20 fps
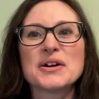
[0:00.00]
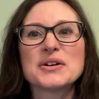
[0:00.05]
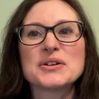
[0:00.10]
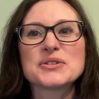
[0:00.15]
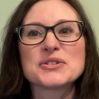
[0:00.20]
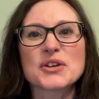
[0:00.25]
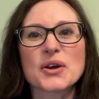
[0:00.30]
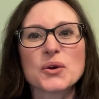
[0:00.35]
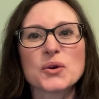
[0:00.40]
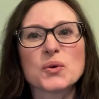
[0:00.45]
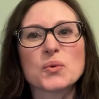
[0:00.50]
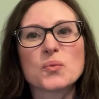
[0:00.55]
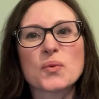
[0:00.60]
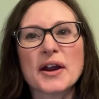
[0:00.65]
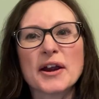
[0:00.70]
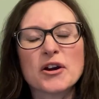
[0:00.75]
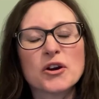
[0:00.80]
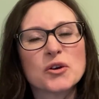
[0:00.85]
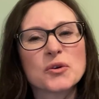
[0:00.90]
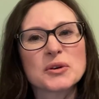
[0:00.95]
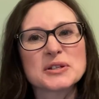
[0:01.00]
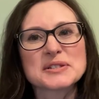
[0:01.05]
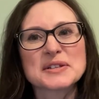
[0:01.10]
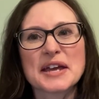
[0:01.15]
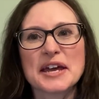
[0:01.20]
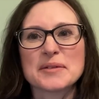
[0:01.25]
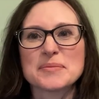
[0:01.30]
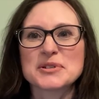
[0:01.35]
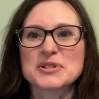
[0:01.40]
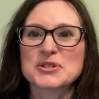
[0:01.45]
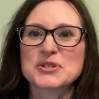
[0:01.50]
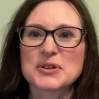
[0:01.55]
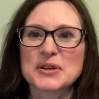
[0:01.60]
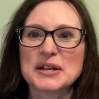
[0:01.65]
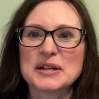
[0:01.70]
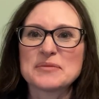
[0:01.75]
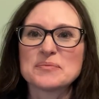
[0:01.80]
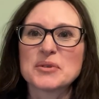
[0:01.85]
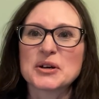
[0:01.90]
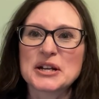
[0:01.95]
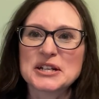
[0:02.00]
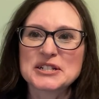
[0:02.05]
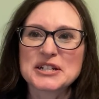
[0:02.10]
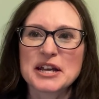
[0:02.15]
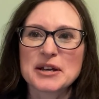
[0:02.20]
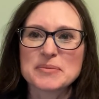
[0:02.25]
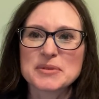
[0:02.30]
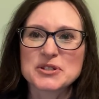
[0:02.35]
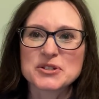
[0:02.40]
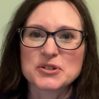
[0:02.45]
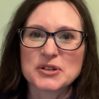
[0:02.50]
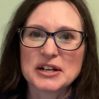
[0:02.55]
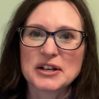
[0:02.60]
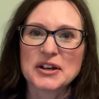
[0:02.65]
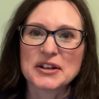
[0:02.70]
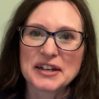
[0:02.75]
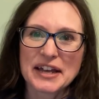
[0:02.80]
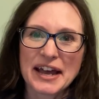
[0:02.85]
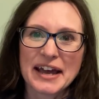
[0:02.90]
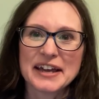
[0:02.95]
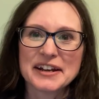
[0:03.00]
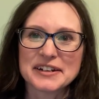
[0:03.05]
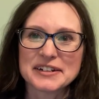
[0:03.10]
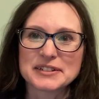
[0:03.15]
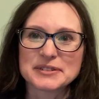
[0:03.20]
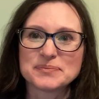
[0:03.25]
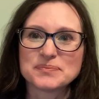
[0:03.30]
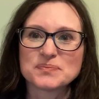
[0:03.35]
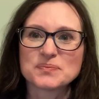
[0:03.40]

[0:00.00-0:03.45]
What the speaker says: So where was Monash Chemistry located?